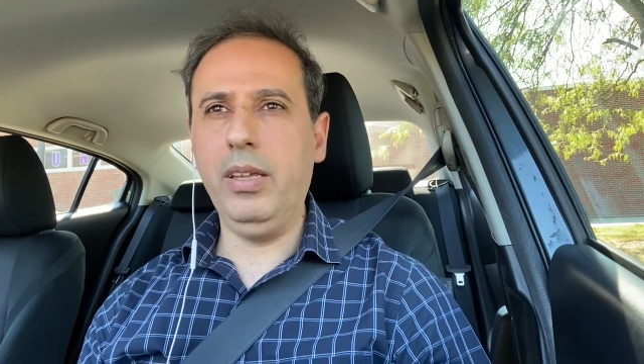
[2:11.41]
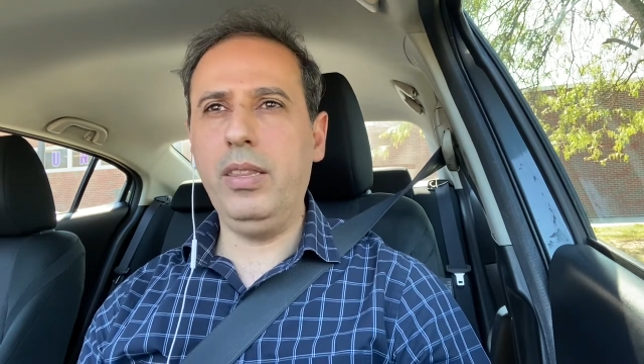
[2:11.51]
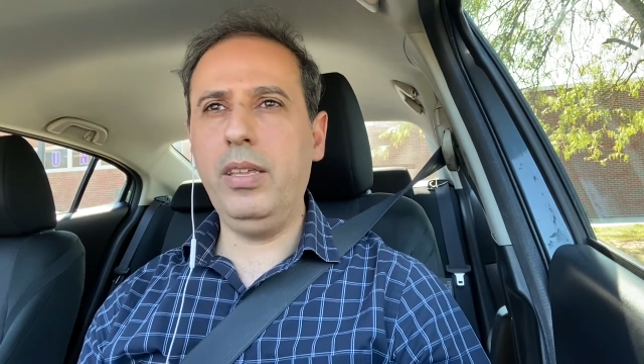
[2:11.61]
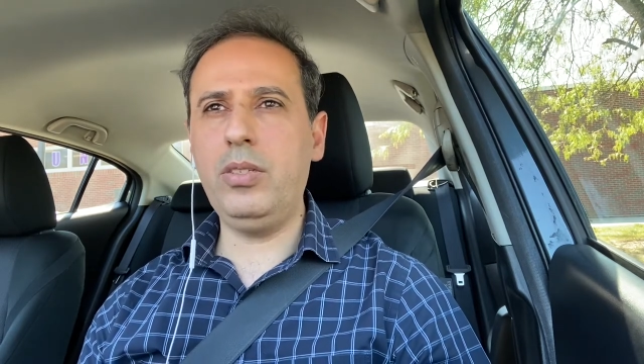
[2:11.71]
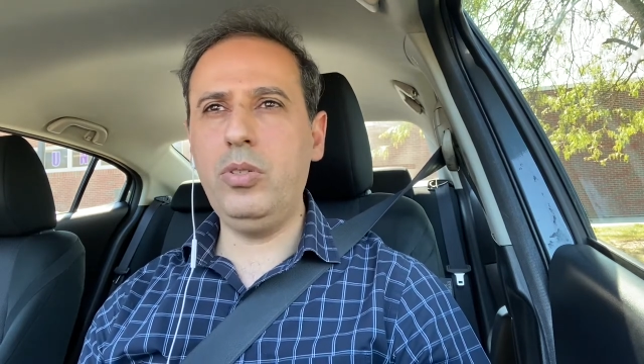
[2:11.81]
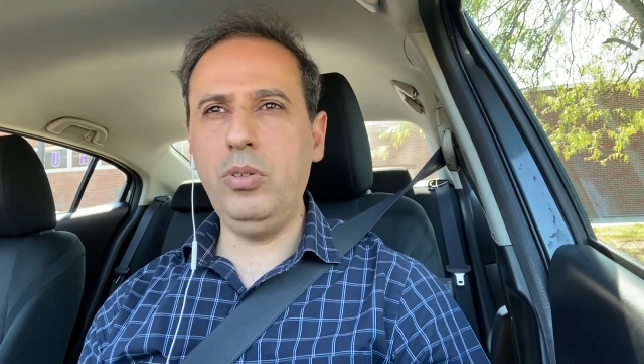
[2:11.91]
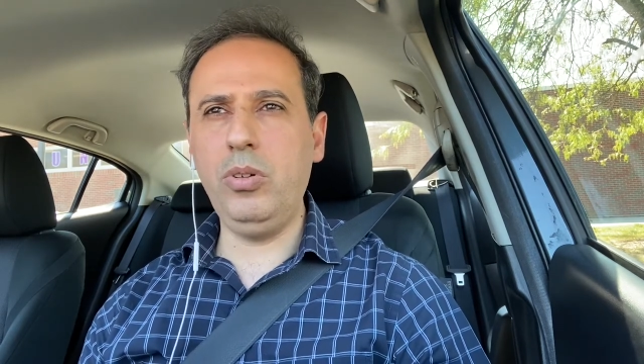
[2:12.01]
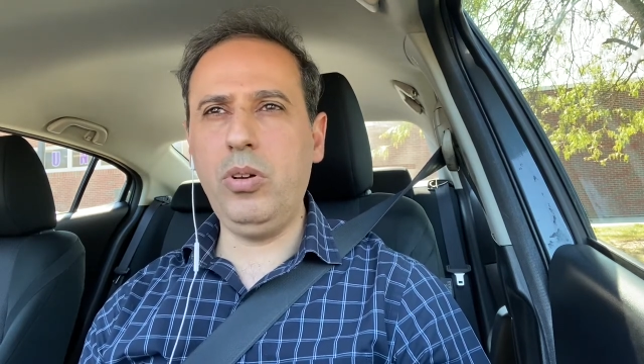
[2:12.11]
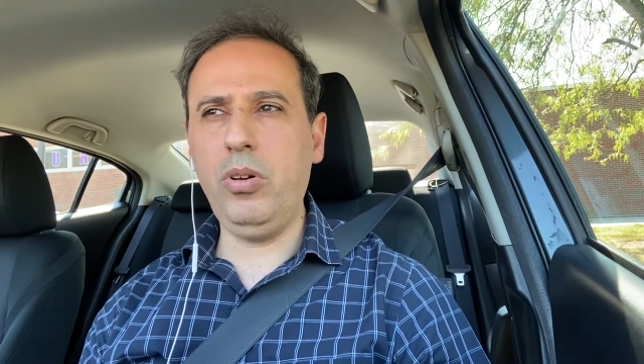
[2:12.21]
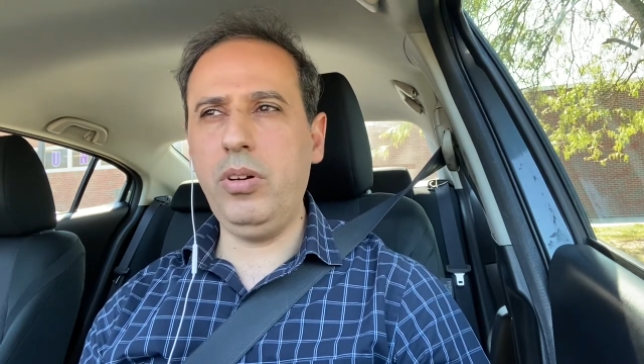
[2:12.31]
The
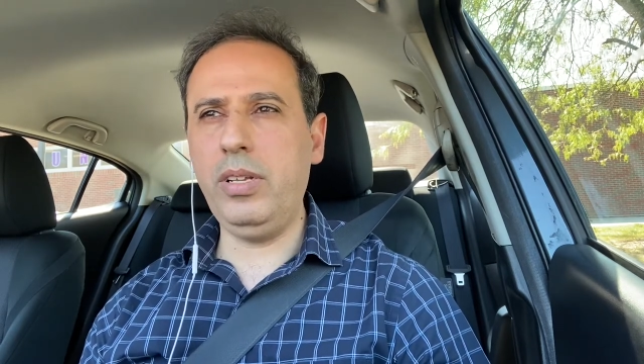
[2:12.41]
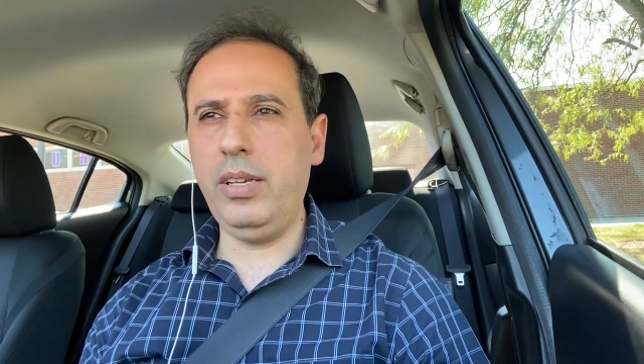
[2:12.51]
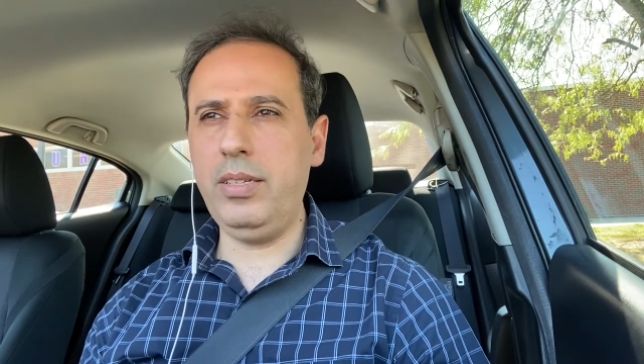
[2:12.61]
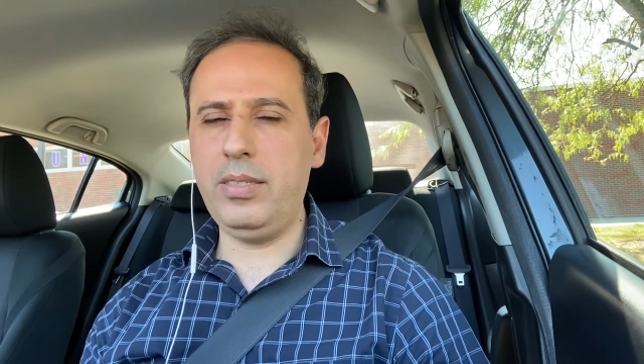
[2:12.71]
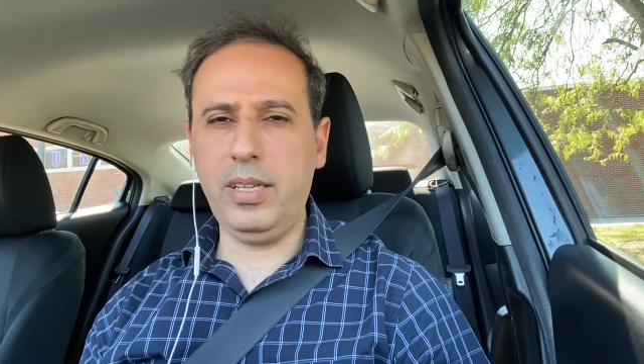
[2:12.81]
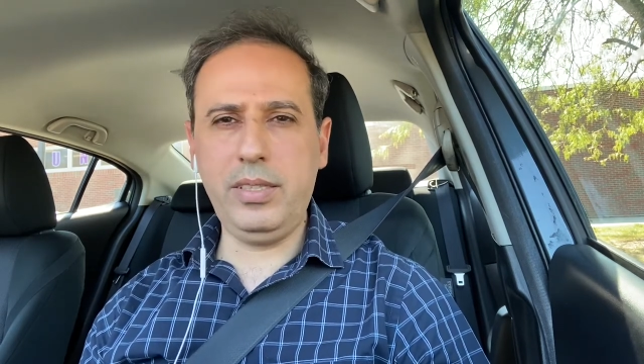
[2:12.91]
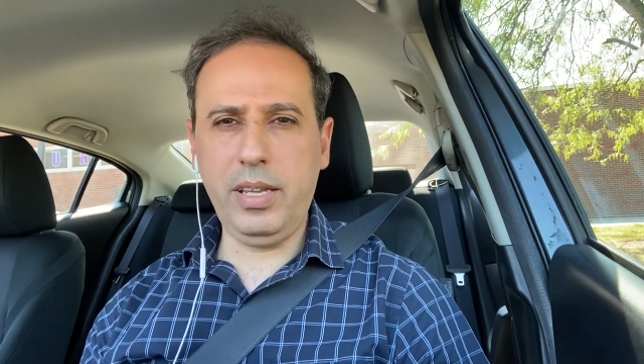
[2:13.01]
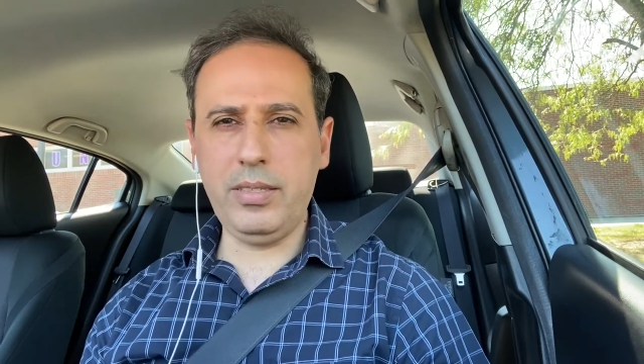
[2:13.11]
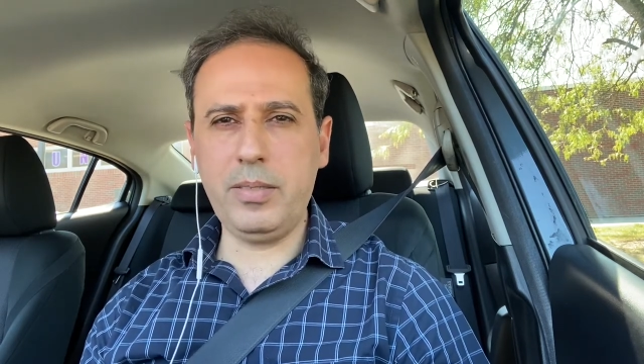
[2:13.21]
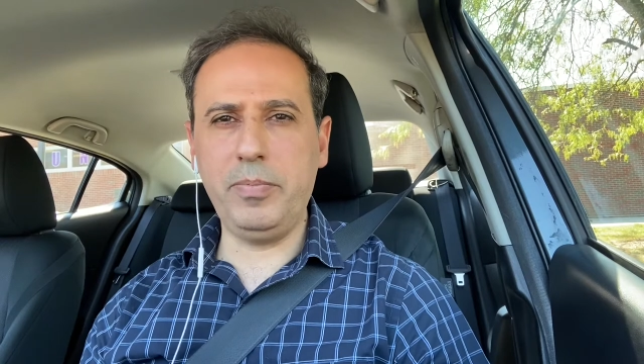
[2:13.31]
pseudocode is a
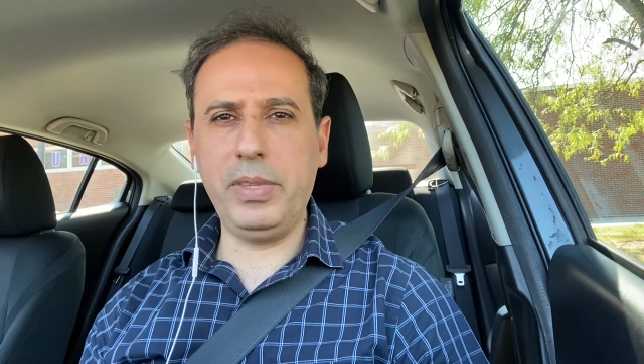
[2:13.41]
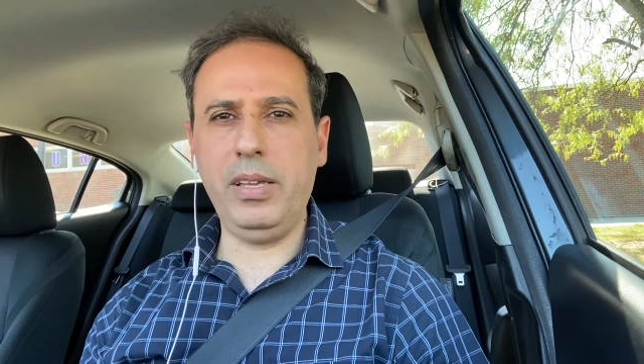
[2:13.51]
text,